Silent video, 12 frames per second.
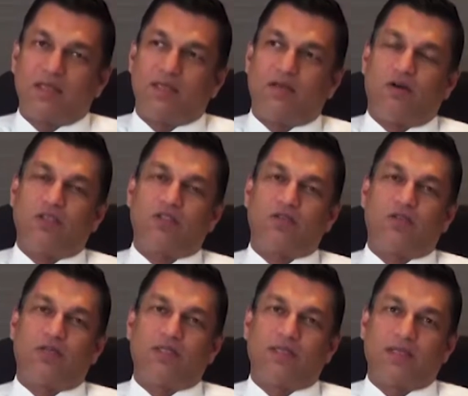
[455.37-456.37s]
Then also
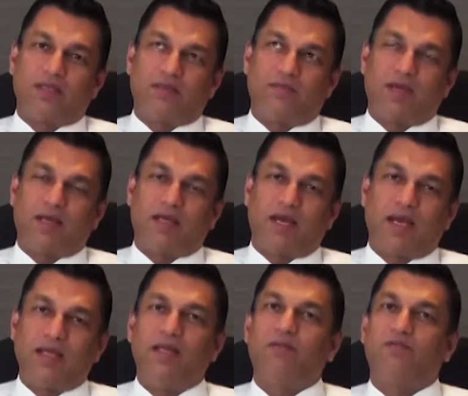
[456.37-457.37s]
on, we are an
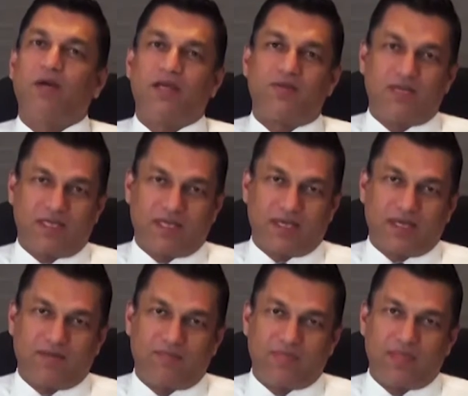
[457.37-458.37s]
island-wide retailer.